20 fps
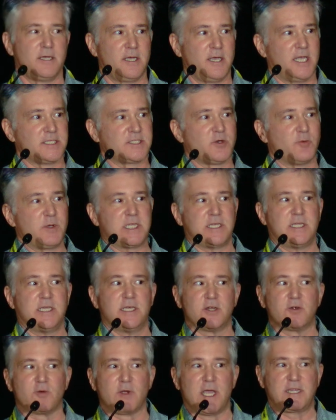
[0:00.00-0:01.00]
And so we can
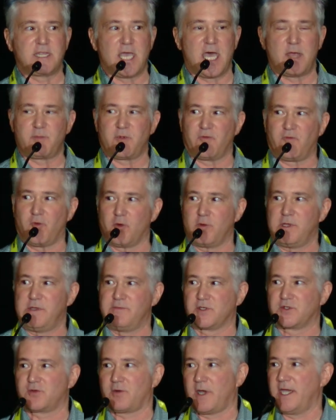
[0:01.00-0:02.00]
iterate that before we
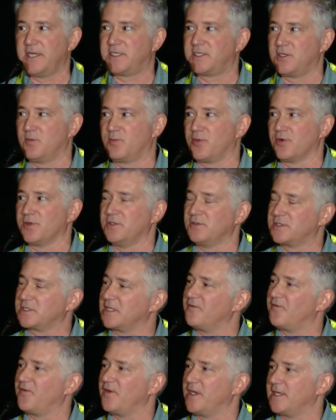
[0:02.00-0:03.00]
even try to produce
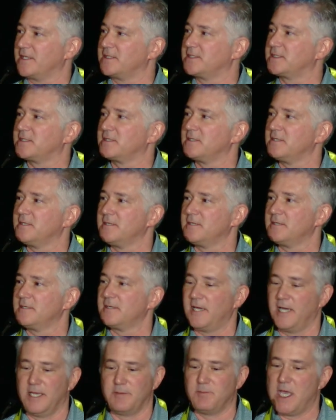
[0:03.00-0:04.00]
configs
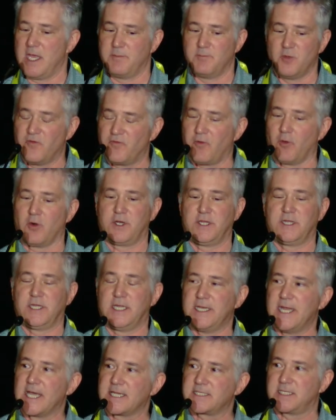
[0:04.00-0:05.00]
and move forward in the
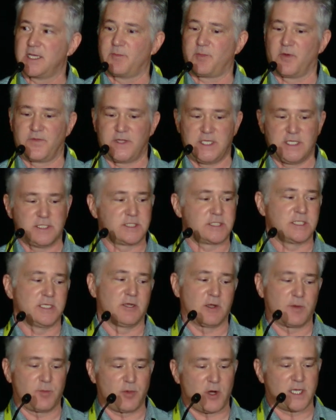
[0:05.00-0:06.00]
next step of the
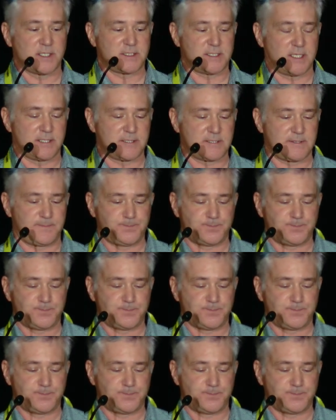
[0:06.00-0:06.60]
engineering process.